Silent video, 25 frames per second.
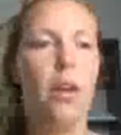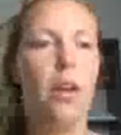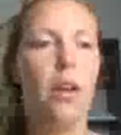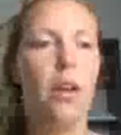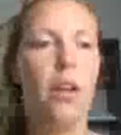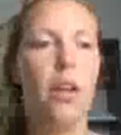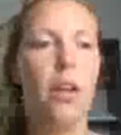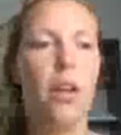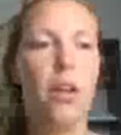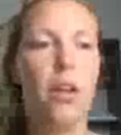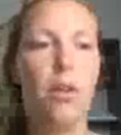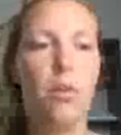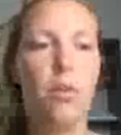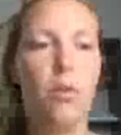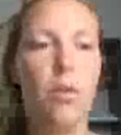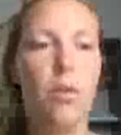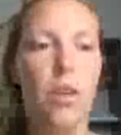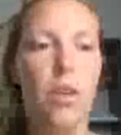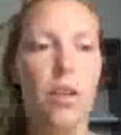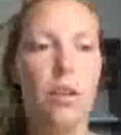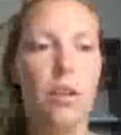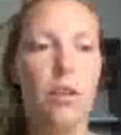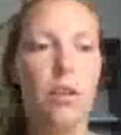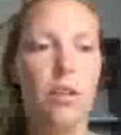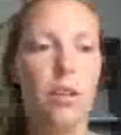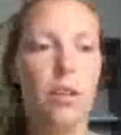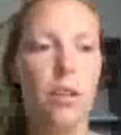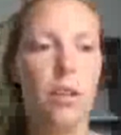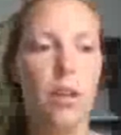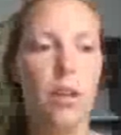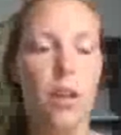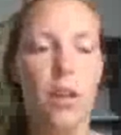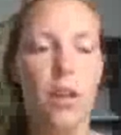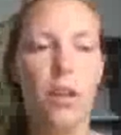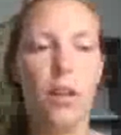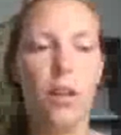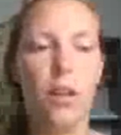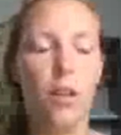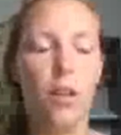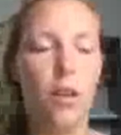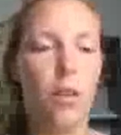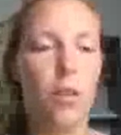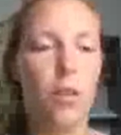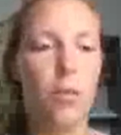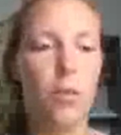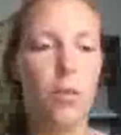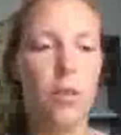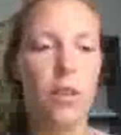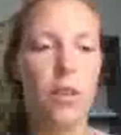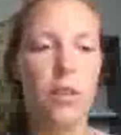Click through these, look
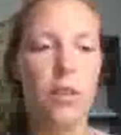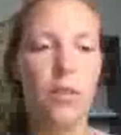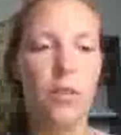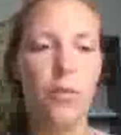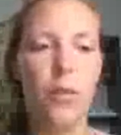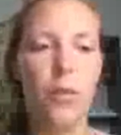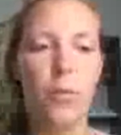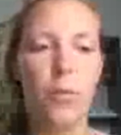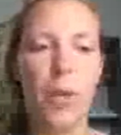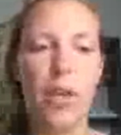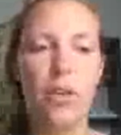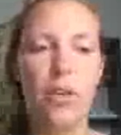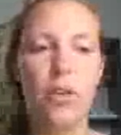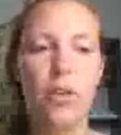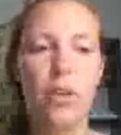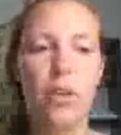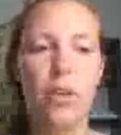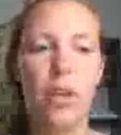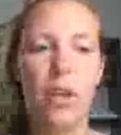through this information,